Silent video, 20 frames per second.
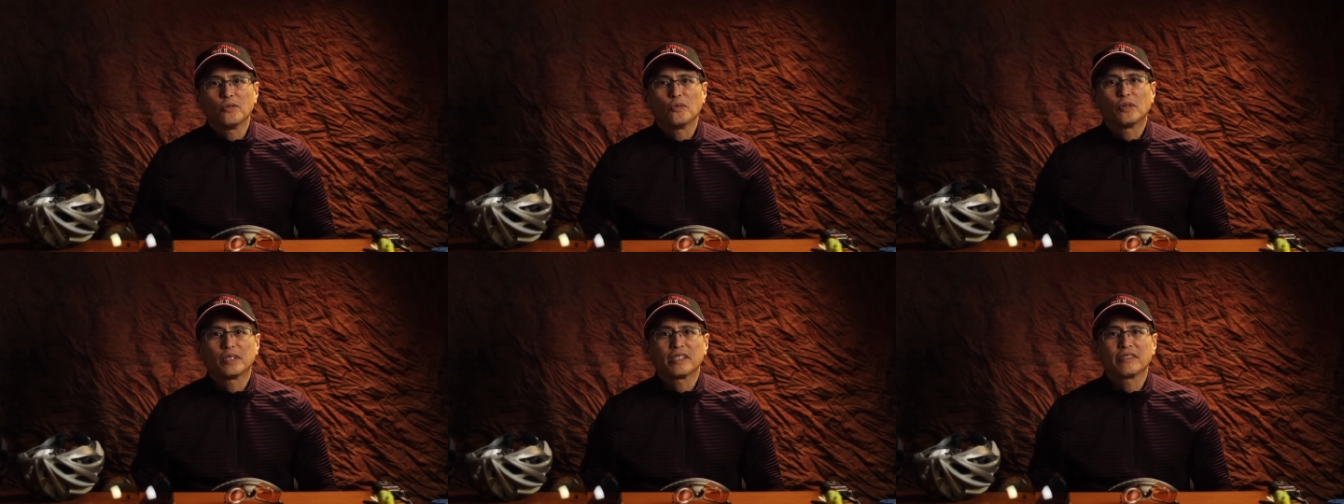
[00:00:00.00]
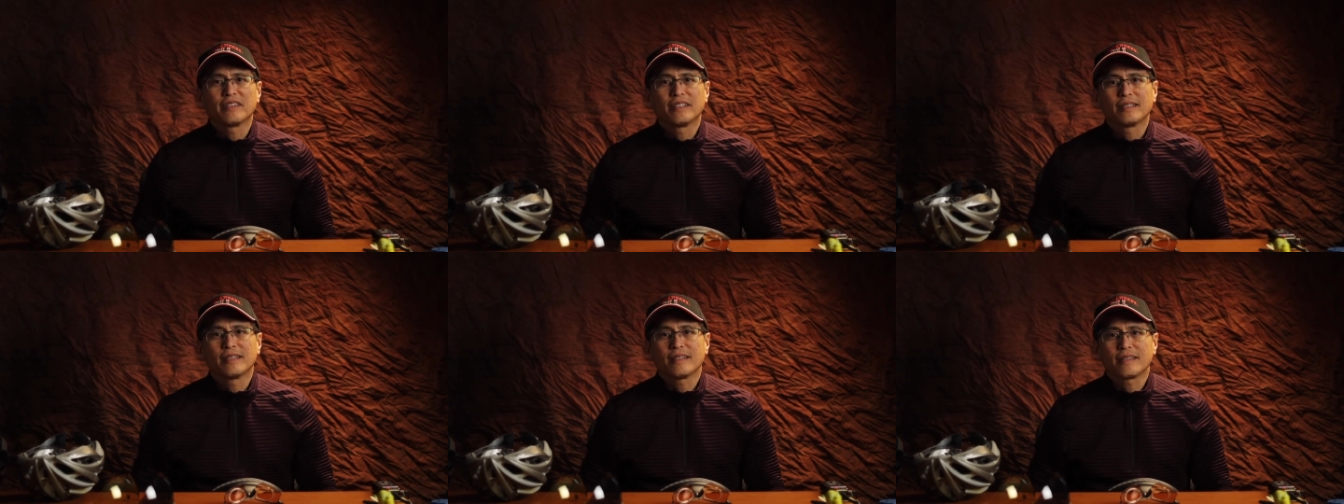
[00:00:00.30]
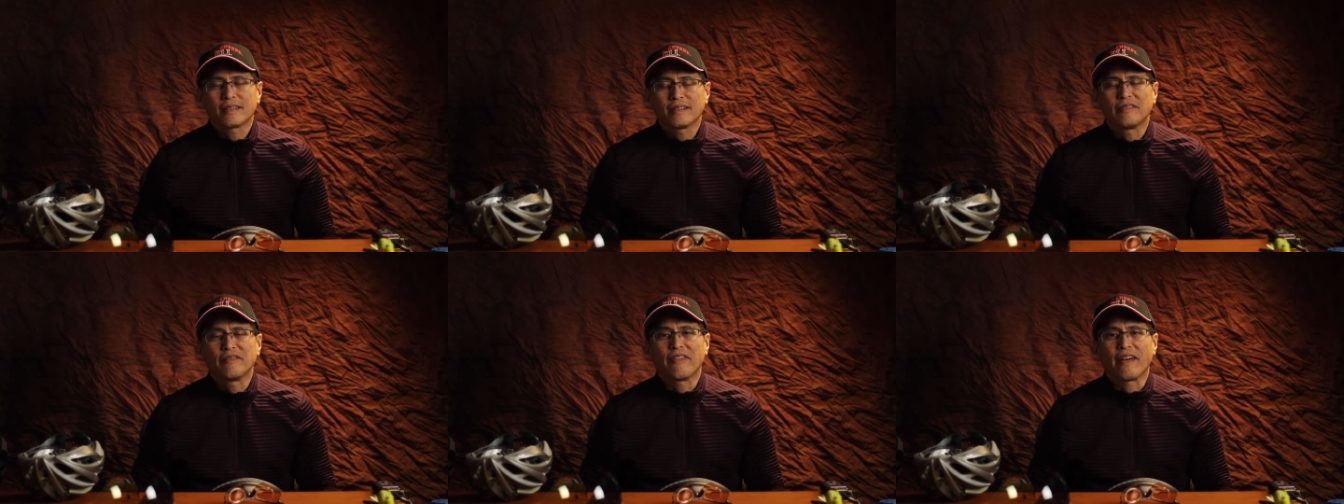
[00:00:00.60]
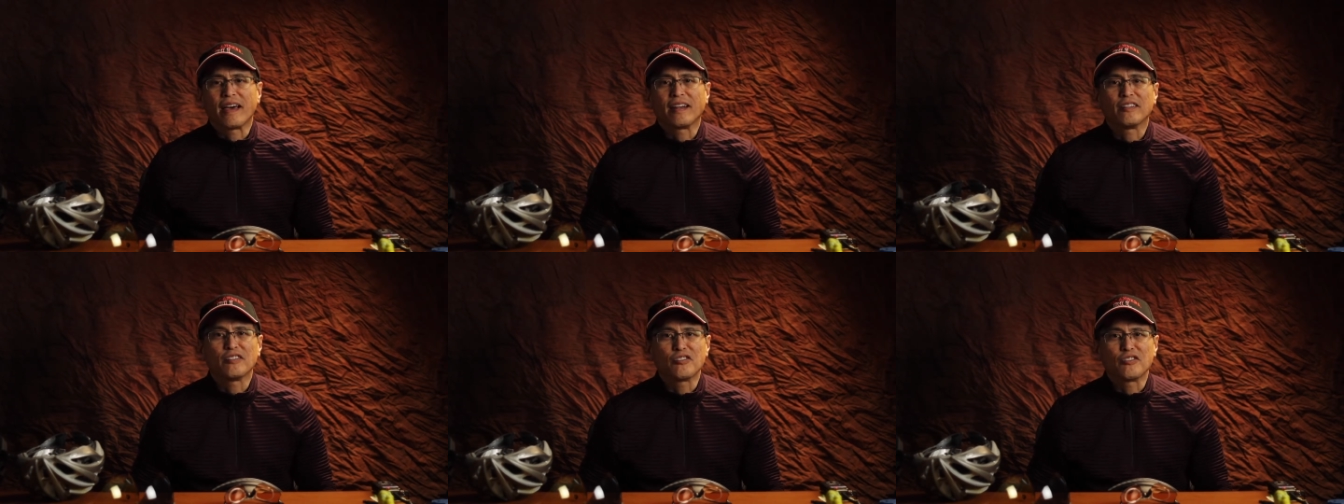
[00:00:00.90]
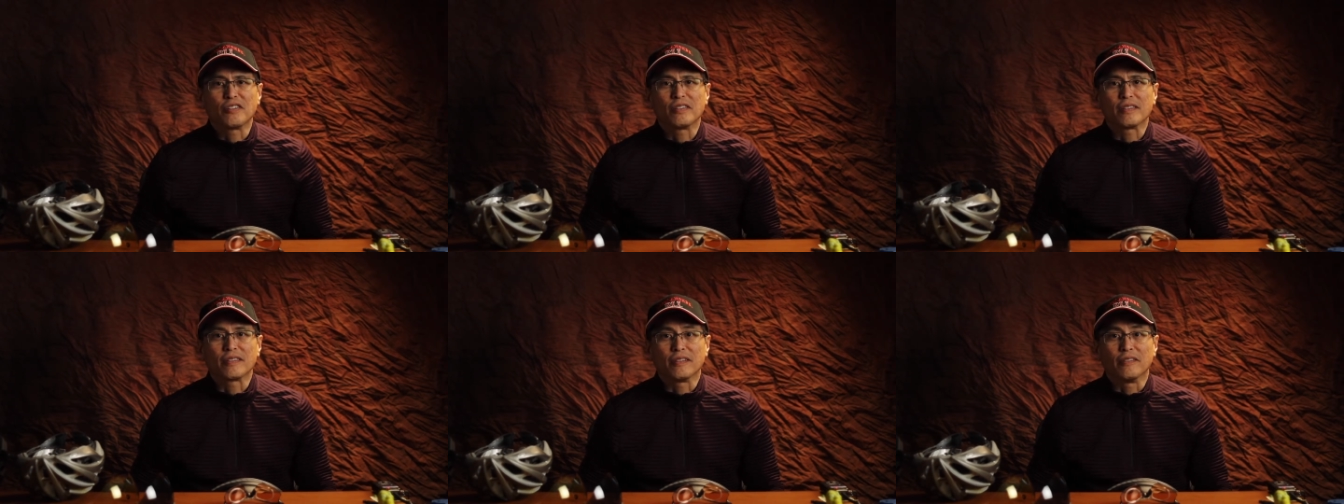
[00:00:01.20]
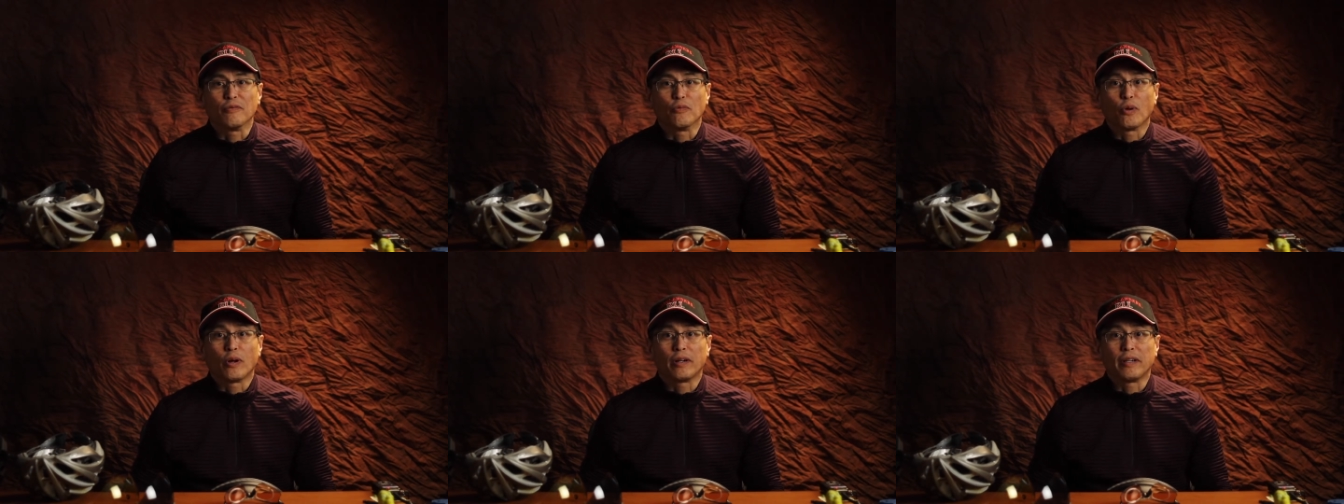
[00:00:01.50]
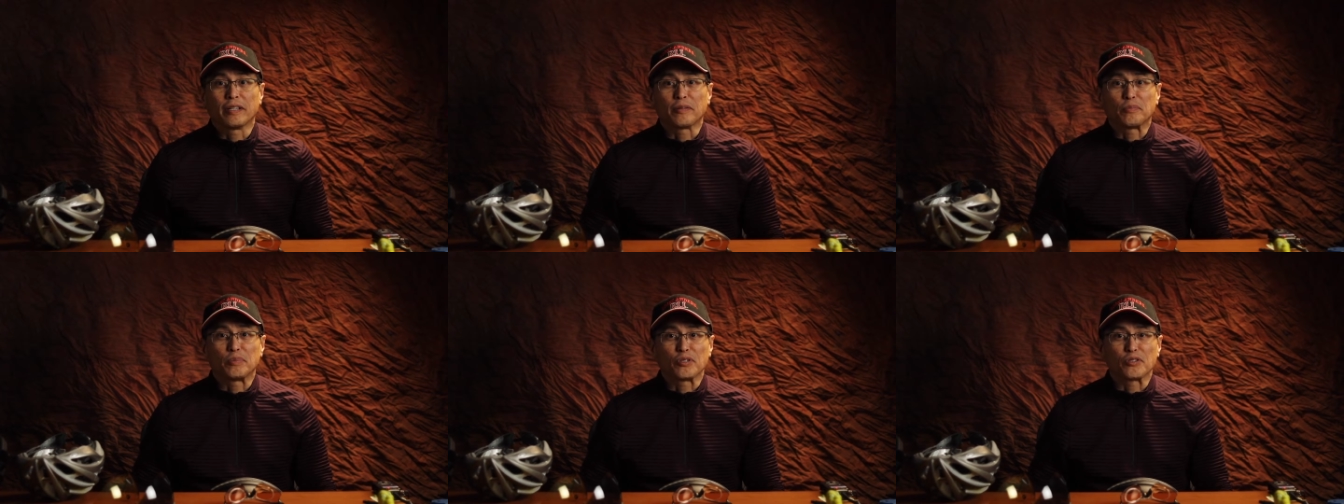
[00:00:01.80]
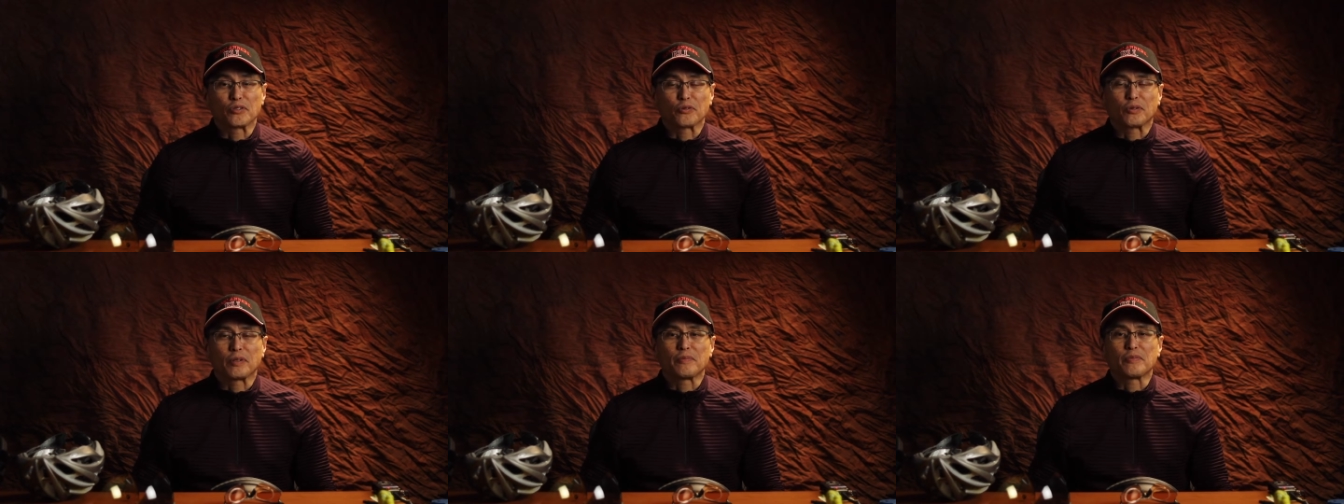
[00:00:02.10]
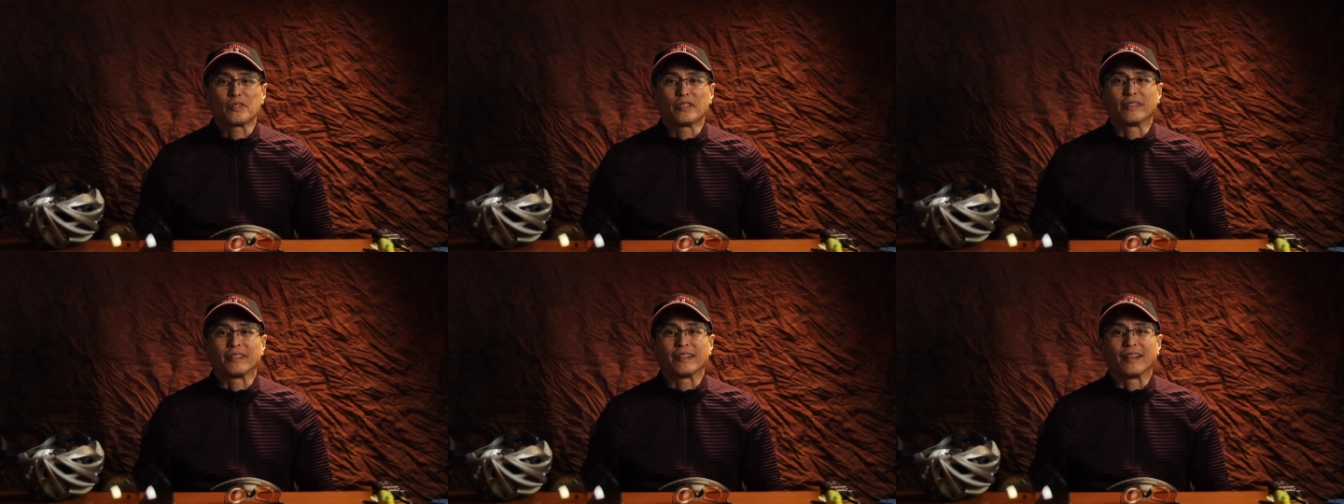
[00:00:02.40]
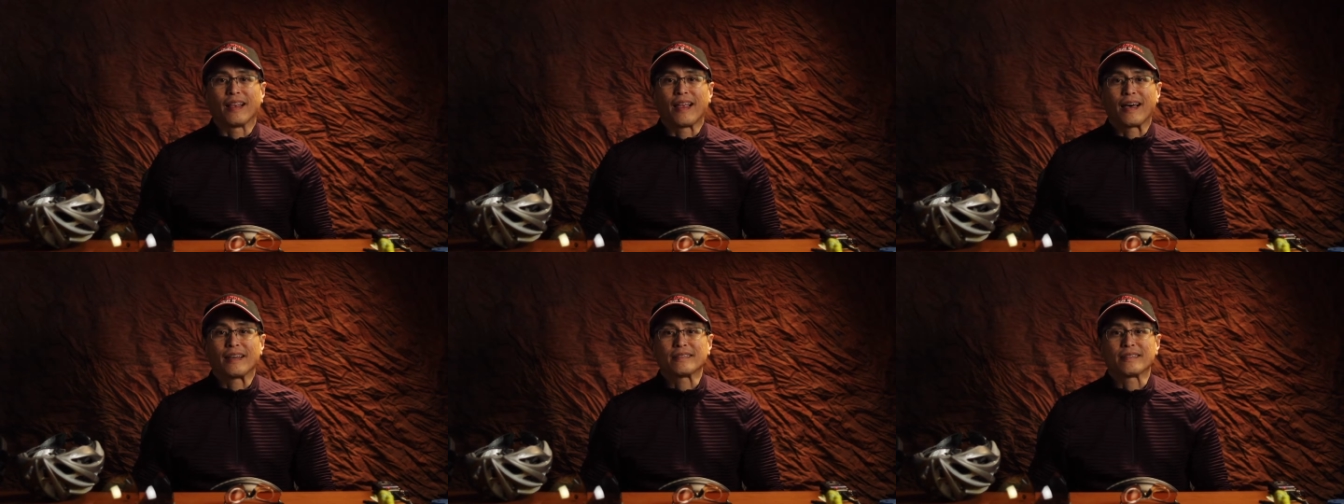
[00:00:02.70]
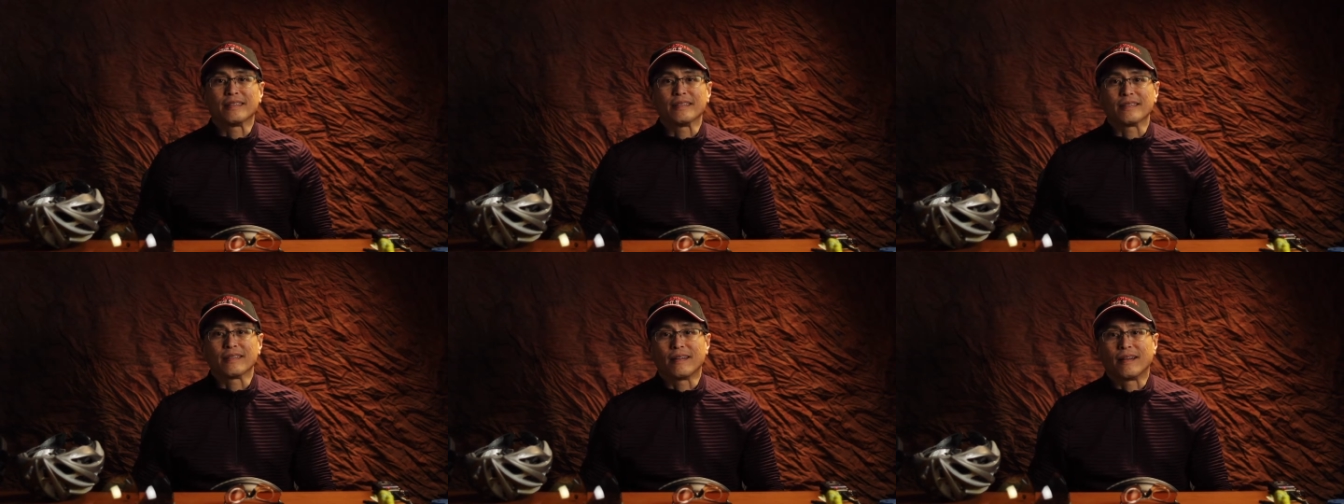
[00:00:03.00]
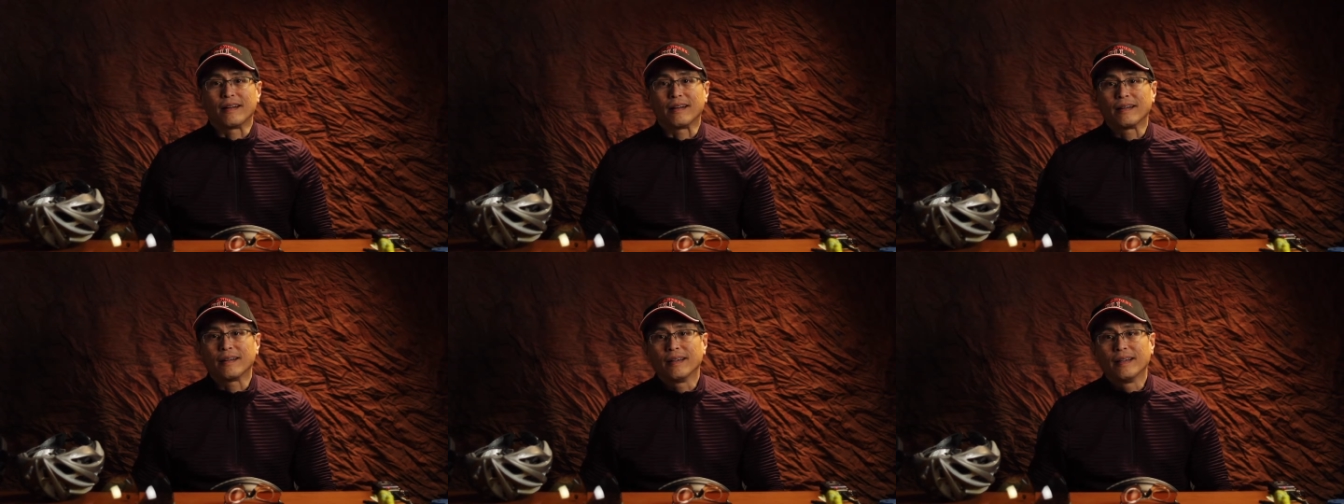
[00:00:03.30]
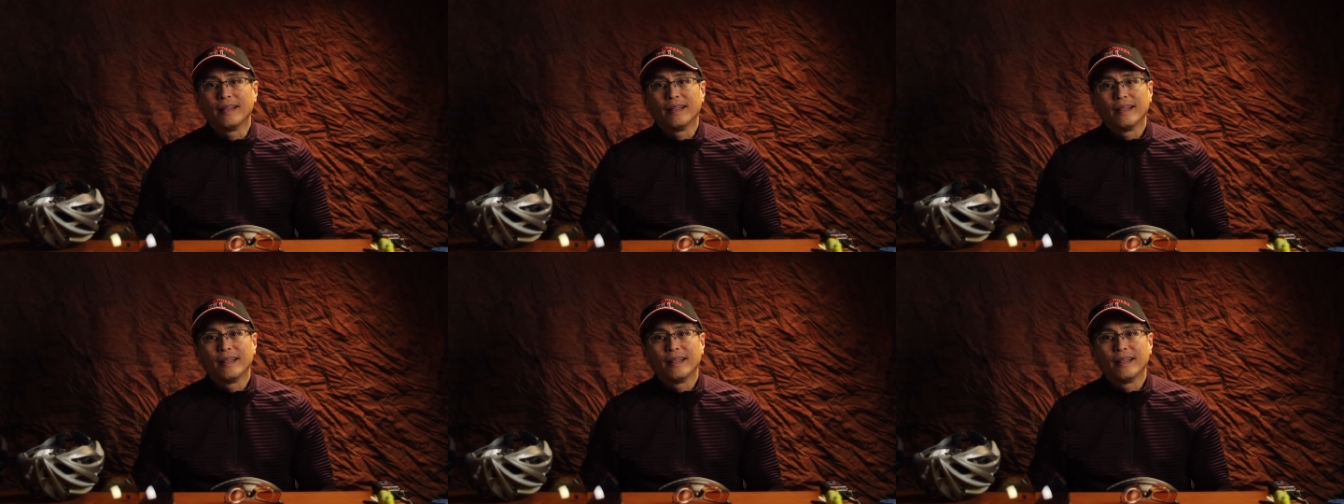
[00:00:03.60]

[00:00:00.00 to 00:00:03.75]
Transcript: one of the disadvantages of wearing prescription glasses are